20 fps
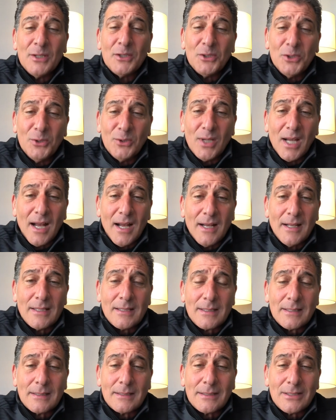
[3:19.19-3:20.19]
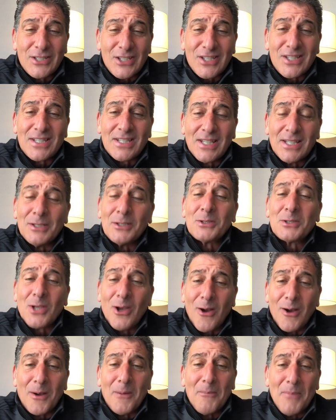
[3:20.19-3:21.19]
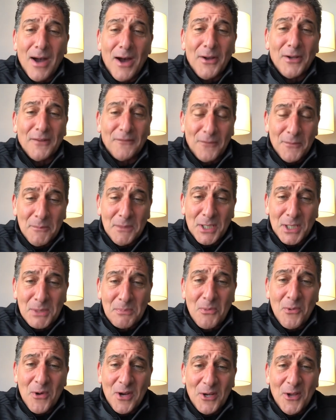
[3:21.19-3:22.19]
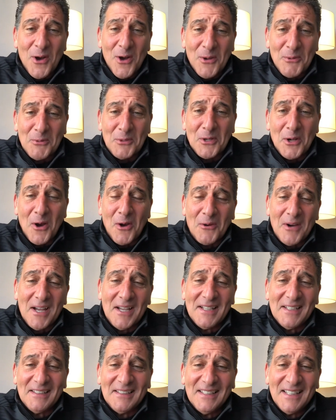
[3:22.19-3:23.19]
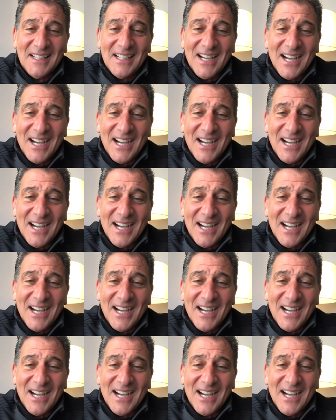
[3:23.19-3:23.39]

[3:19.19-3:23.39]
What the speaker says: You guys just sit and talk about it from this point onward, all right?